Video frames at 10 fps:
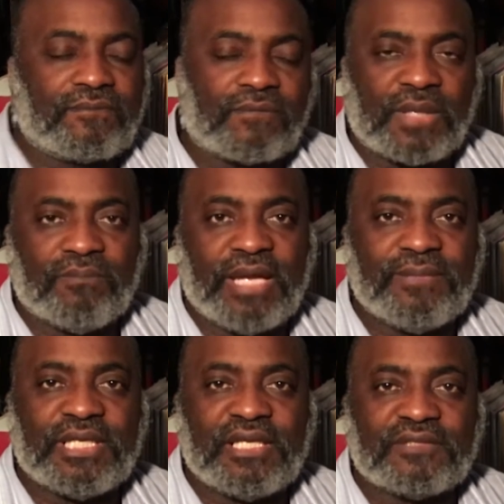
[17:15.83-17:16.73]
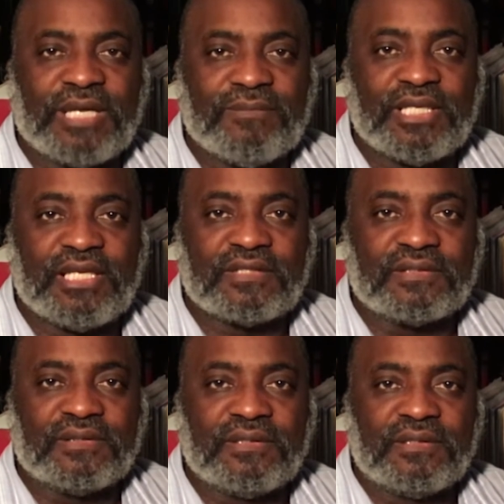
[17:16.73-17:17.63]
Maybe it is, maybe it isn't.
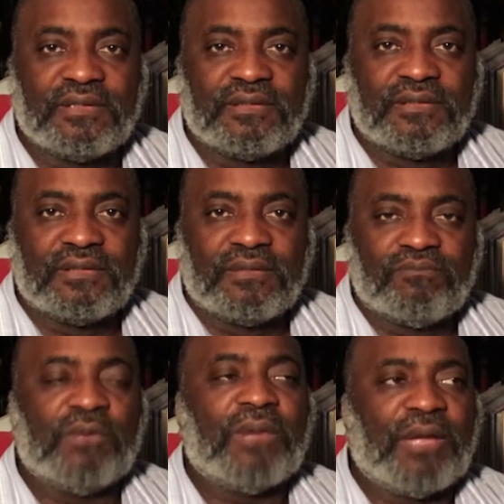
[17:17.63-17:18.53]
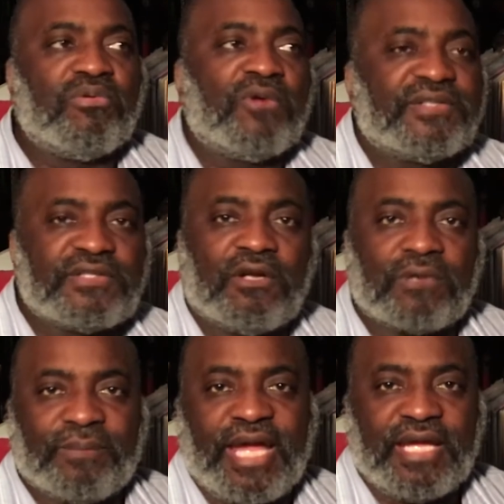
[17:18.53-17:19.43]
But my point still
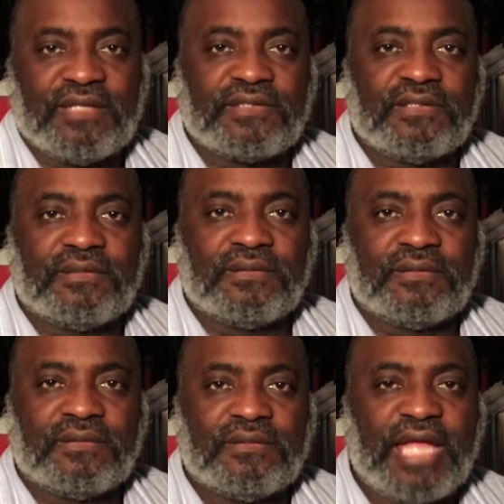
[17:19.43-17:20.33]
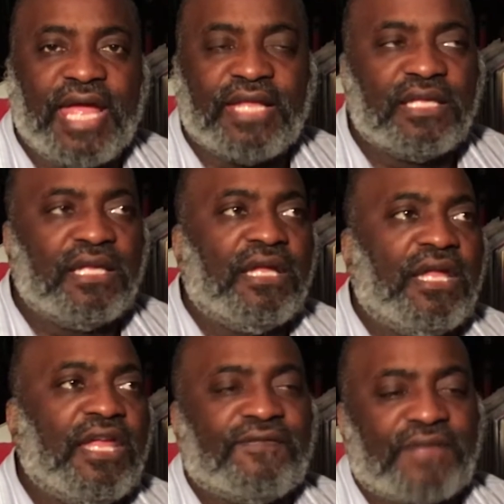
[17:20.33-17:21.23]
remains that
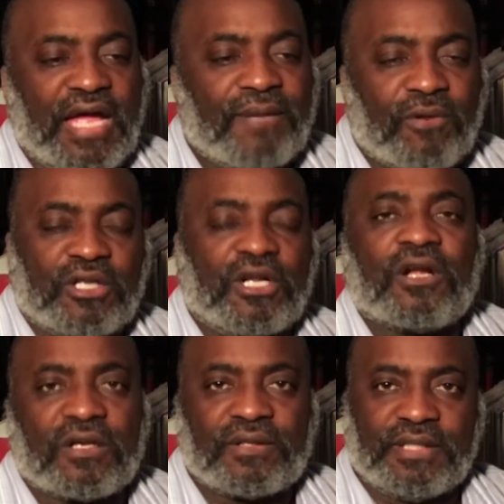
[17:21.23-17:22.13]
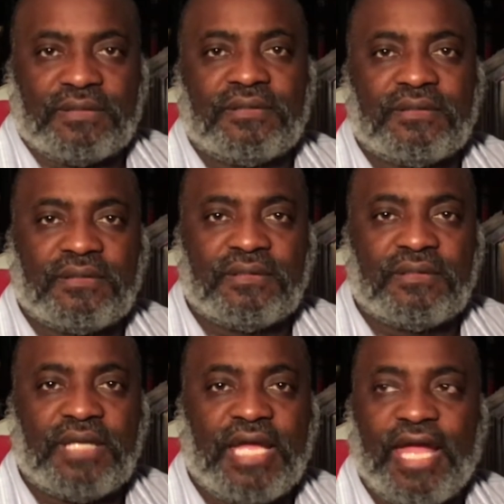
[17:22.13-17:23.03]
if I'm on Earth,
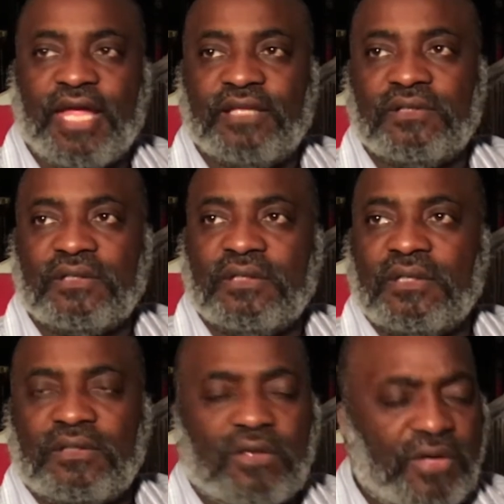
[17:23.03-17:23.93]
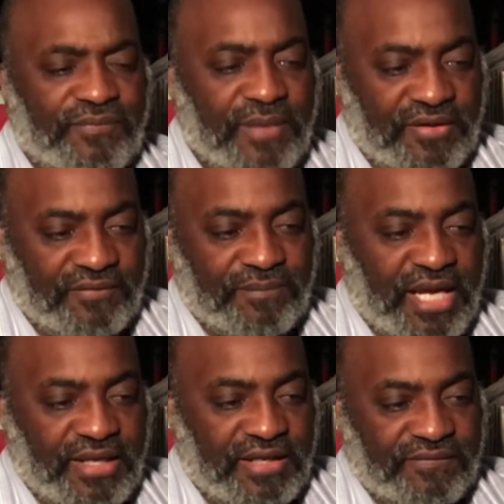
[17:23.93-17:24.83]
and no, if
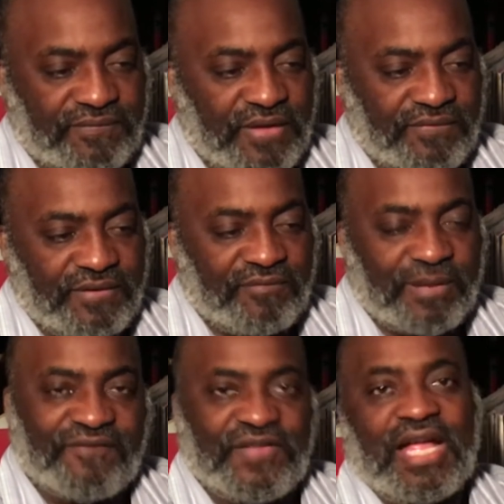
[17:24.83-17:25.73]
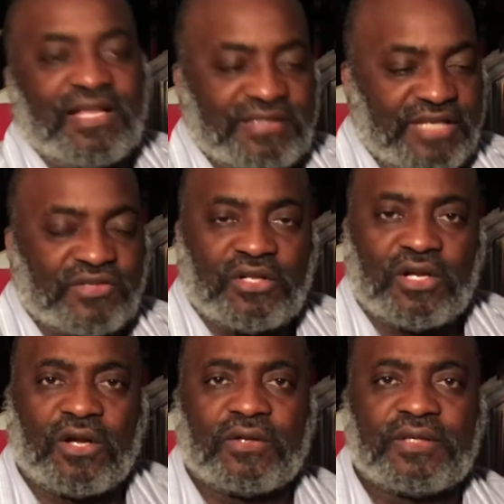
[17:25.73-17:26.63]
my fiance is on
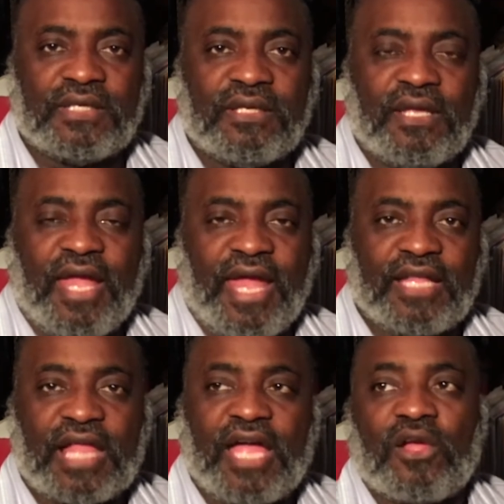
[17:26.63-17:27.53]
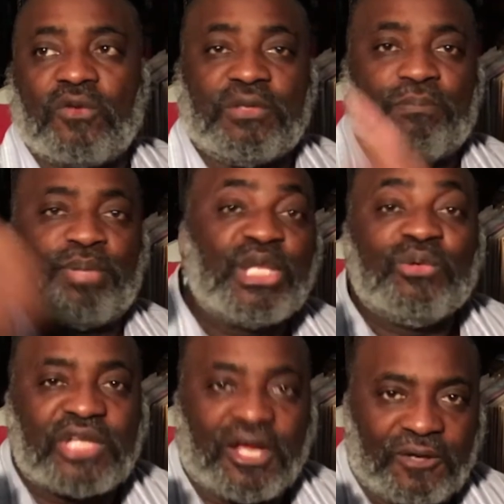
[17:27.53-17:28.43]
Earth, and I go to Pluto